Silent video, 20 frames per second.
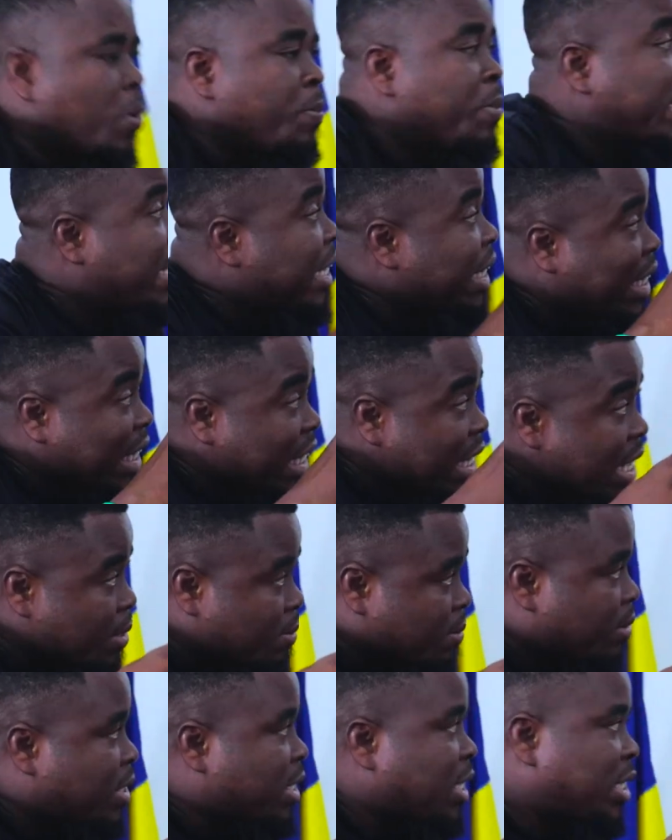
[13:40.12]
were making
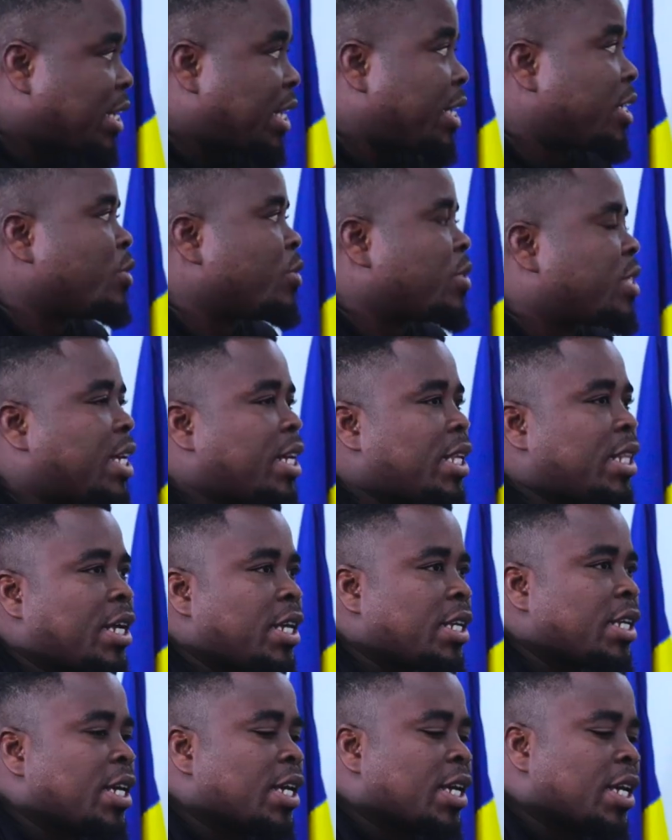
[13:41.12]
claims, just like you said,
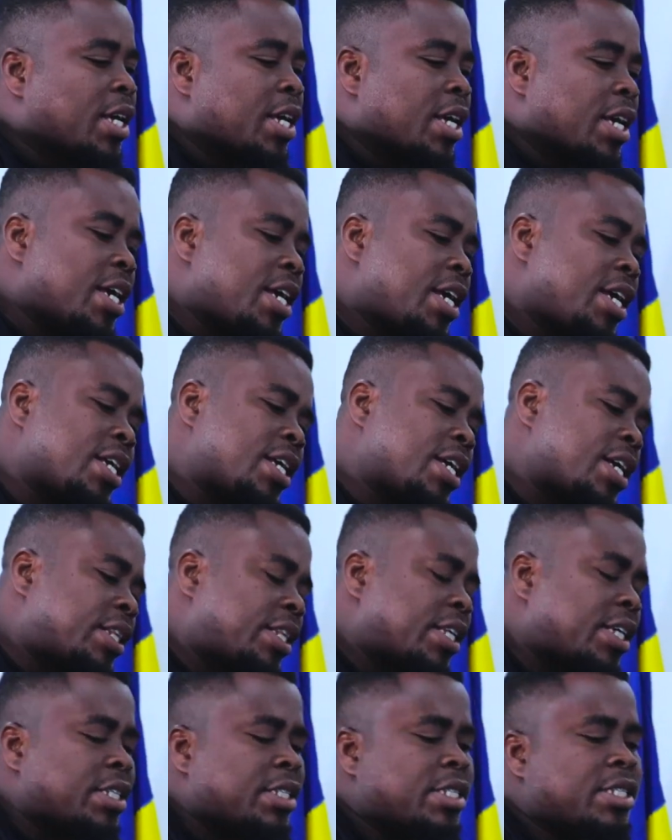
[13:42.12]
that, hey, I
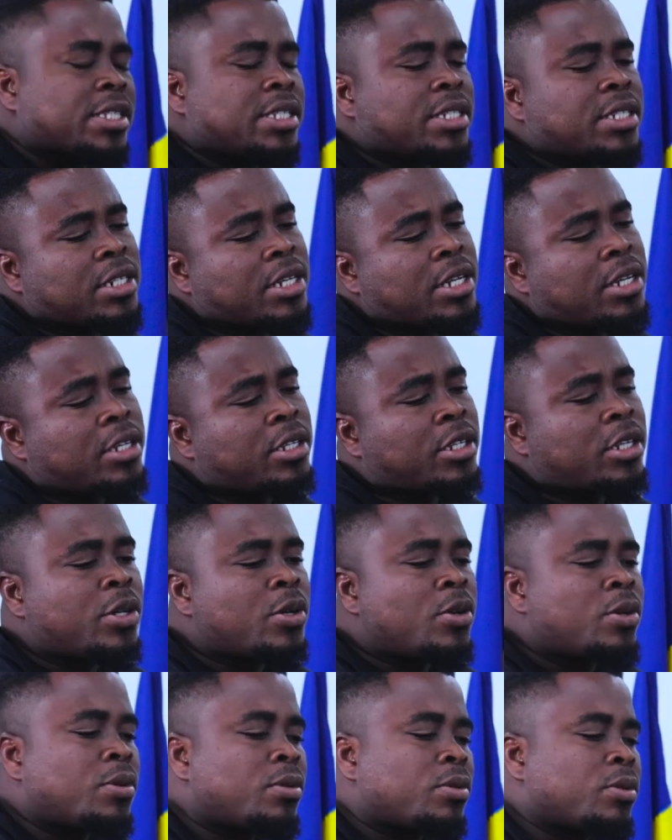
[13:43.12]
think this thing can
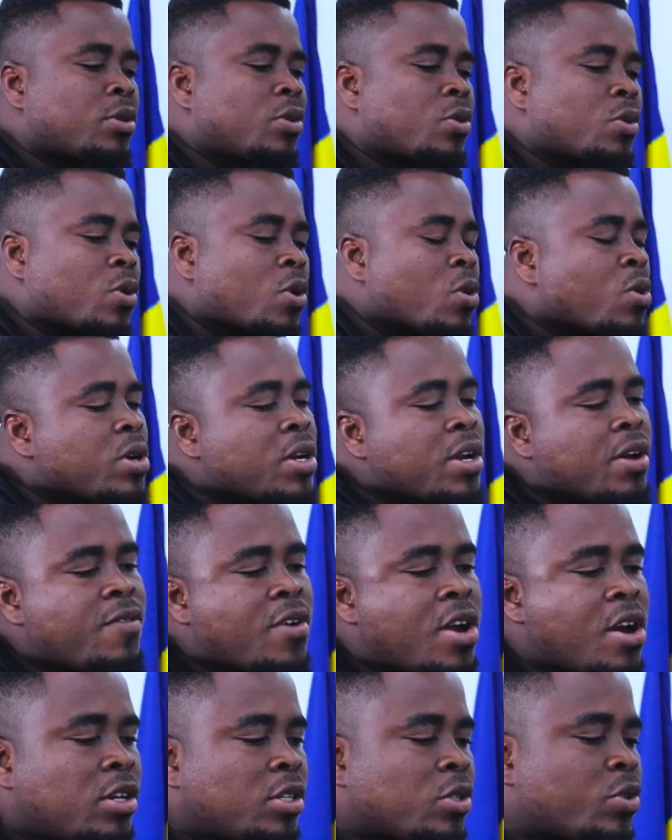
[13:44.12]
cure
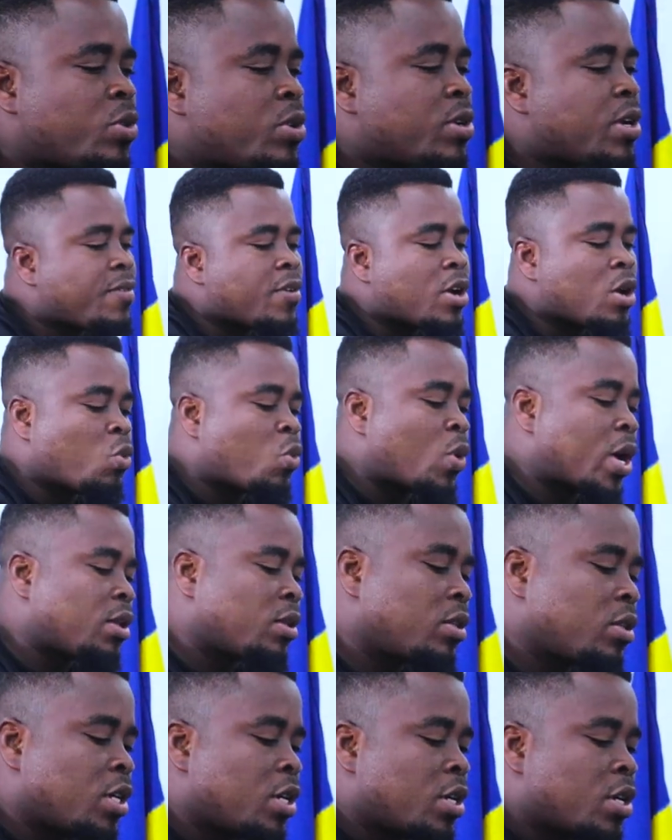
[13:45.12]
coronavirus.
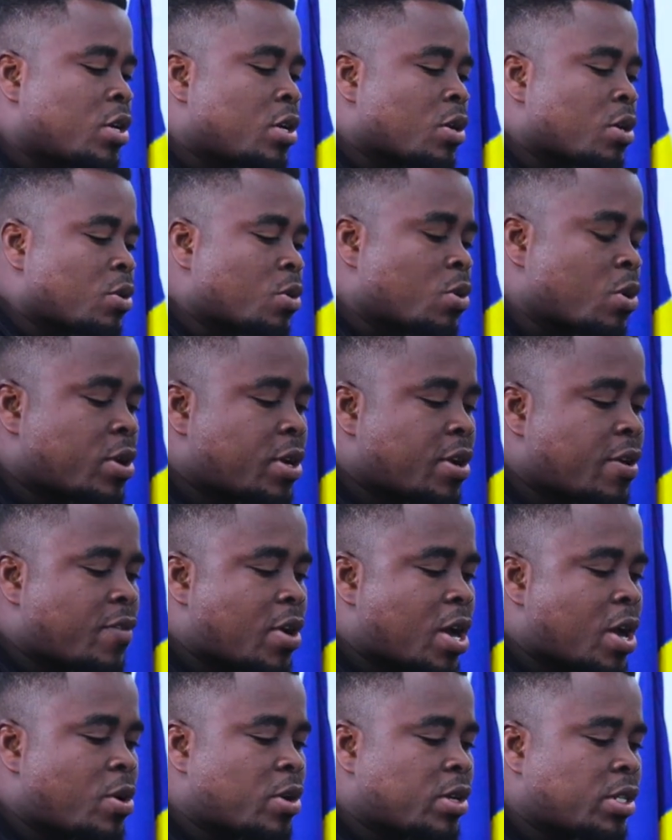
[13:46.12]
Well,
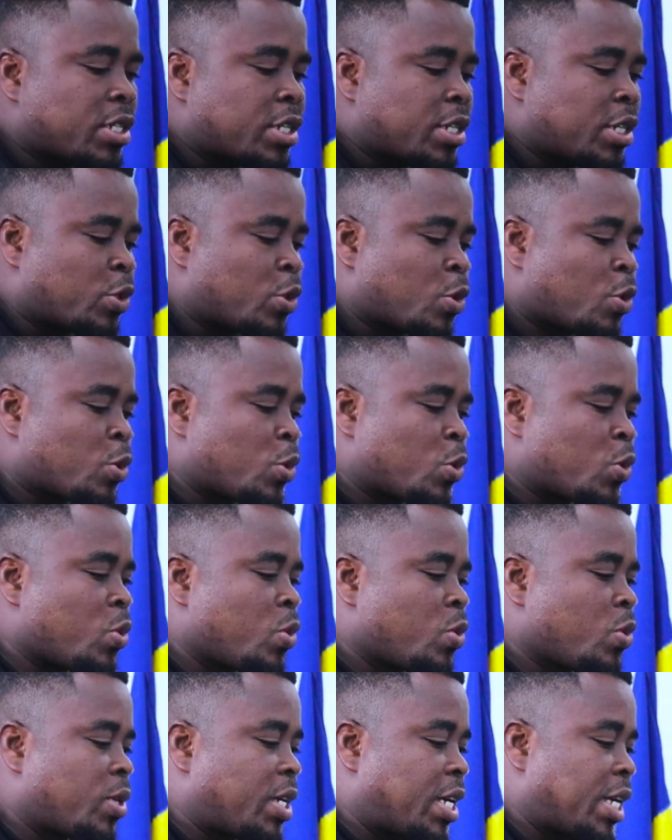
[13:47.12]
coronavirus is
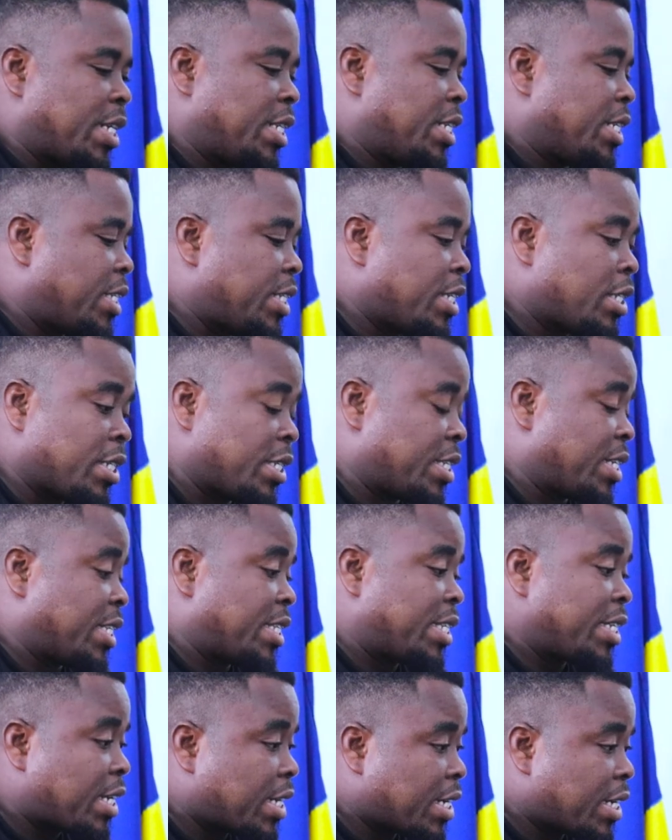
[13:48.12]
also a disease, it's a
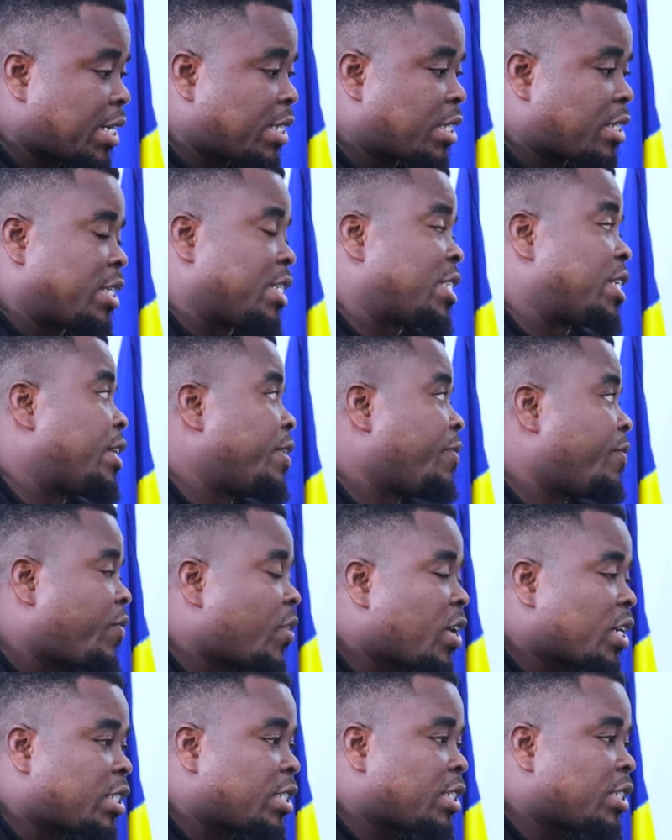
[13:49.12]
sickness, it's an
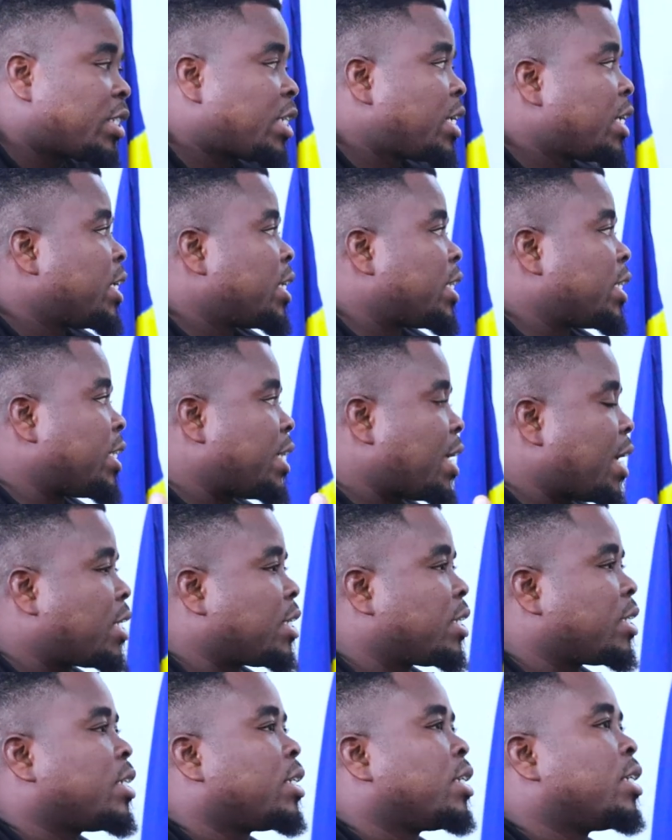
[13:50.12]
infection
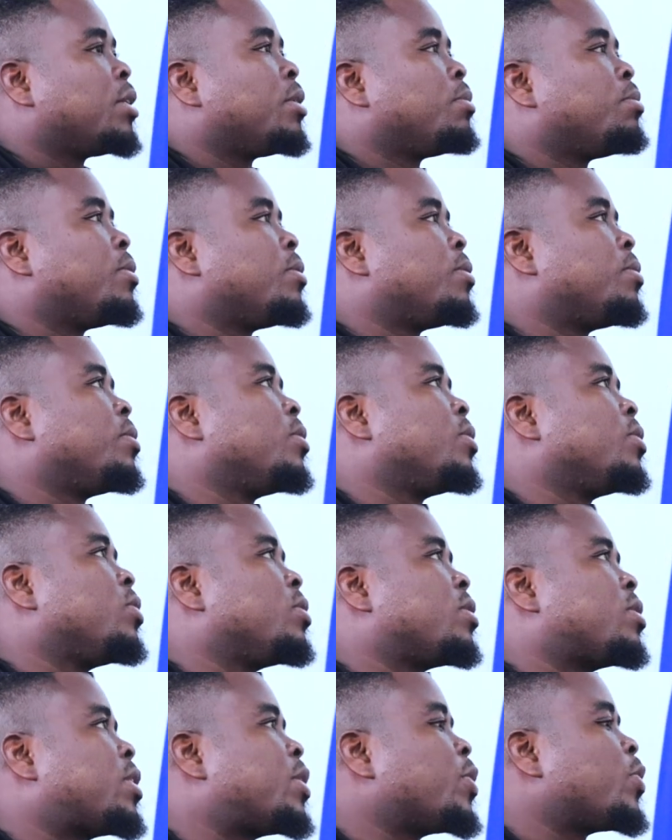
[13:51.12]
that
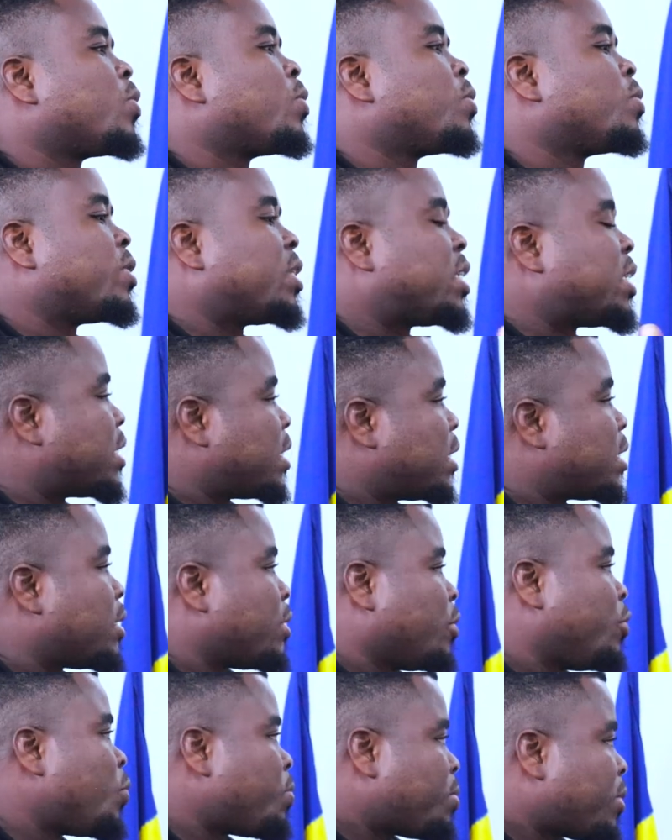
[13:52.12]
still is in
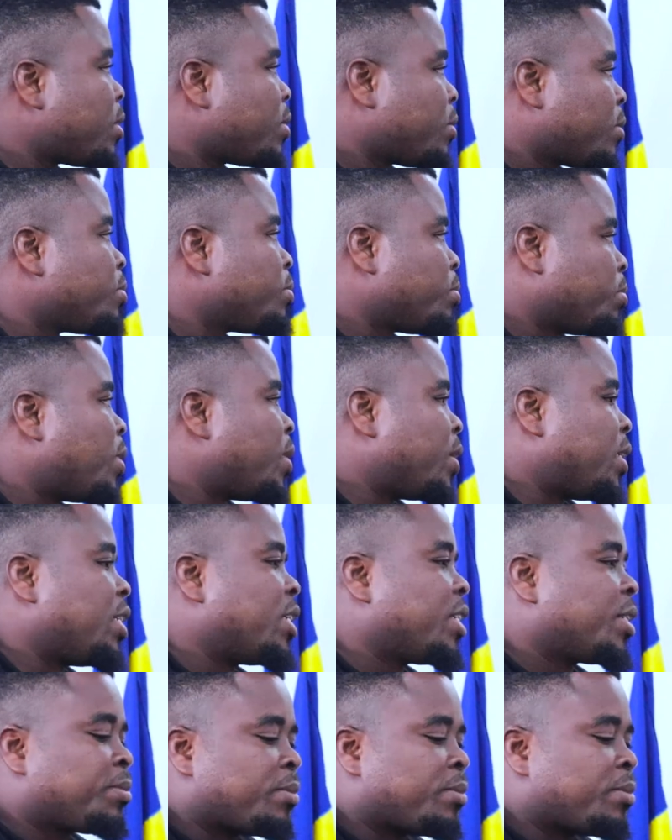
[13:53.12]
the human body.